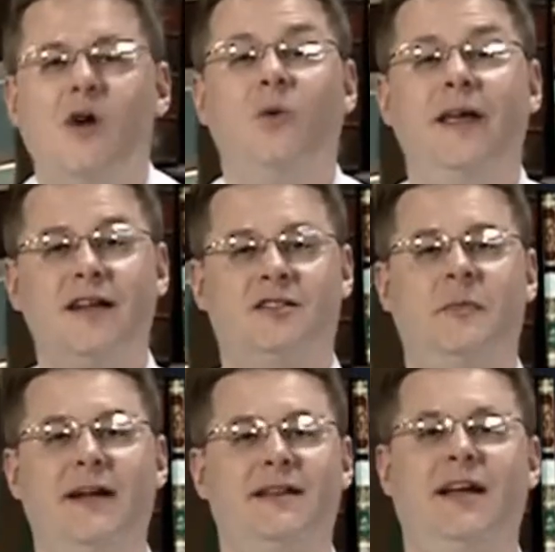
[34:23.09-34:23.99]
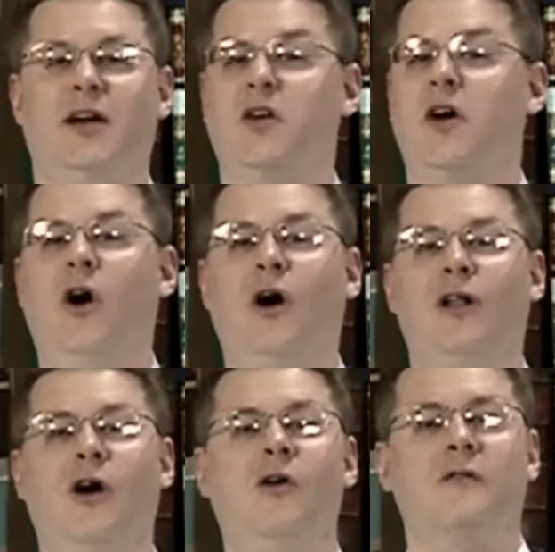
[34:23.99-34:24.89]
we'd expect to hear it
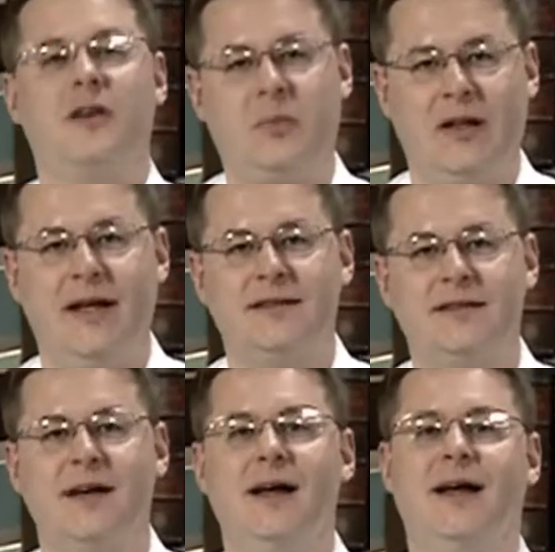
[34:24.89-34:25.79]
all over the place.